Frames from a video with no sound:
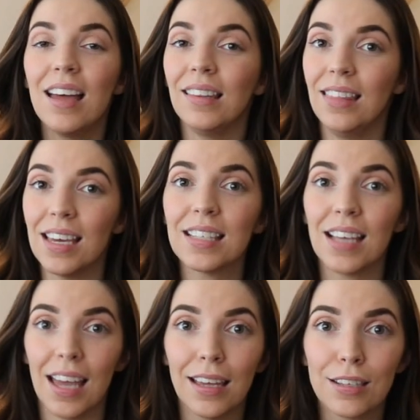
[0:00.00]
this
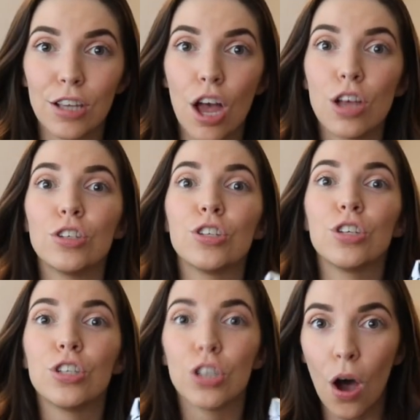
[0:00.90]
is
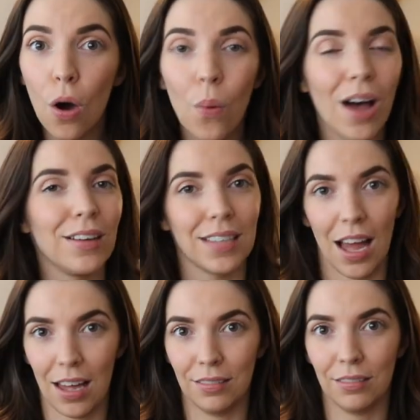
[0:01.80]
so well
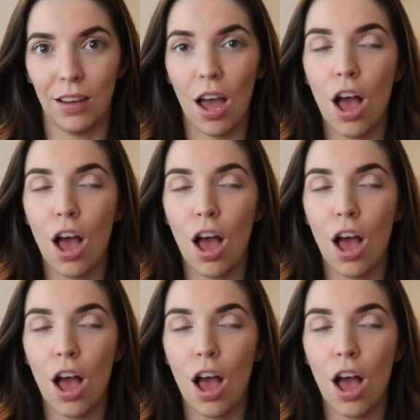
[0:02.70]
done,